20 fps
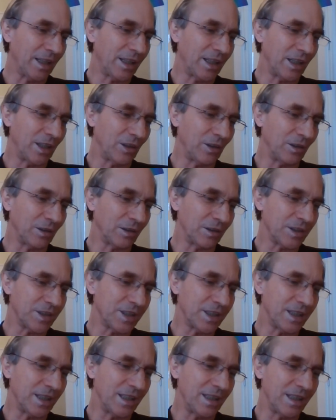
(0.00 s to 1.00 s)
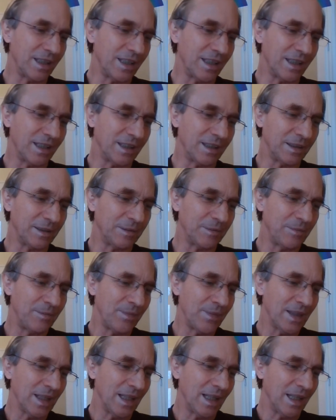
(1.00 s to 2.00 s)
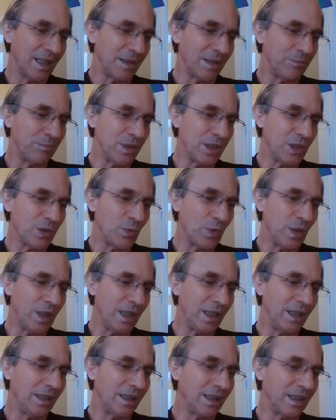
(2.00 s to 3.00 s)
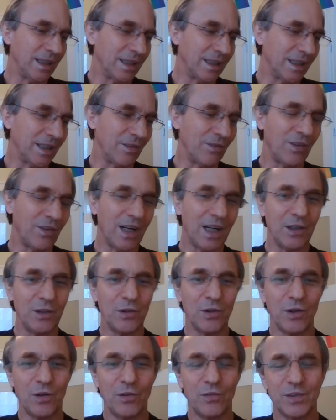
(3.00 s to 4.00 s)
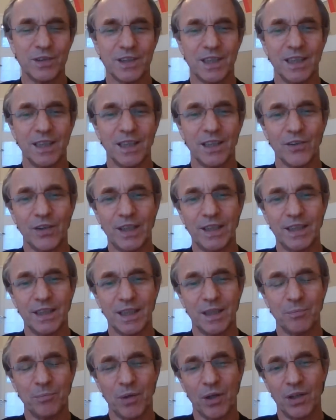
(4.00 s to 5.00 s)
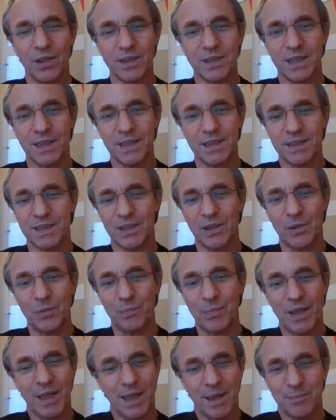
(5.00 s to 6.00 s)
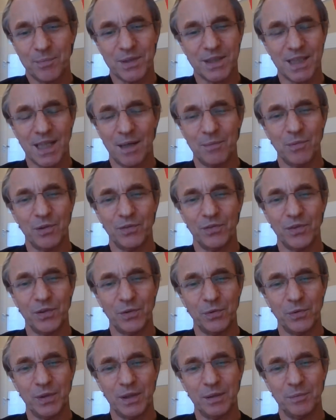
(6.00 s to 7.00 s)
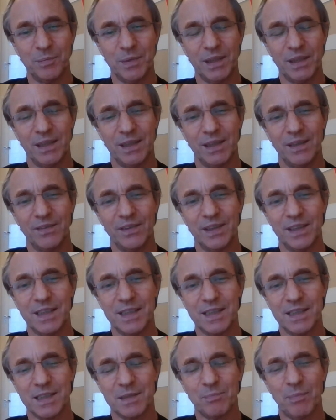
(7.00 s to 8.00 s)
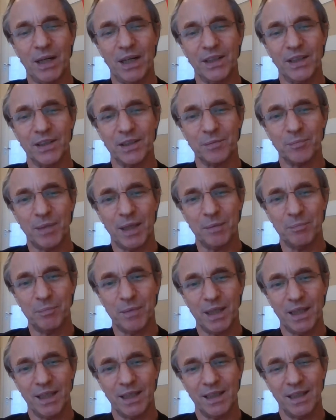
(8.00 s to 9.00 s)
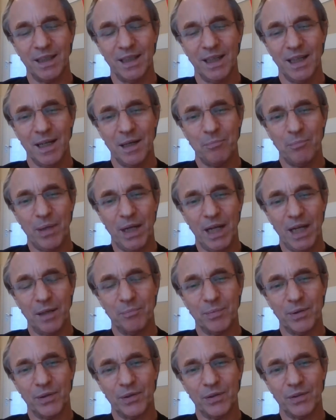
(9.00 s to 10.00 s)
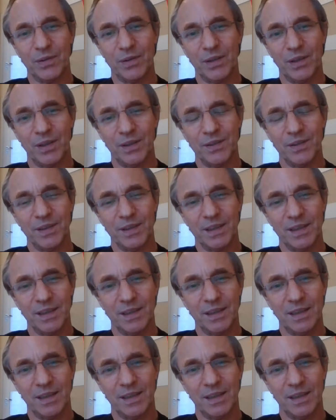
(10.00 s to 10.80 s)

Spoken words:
Theology in the Between, the Value of Syncretic Process, or perhaps some of you will be even inspired by my paper on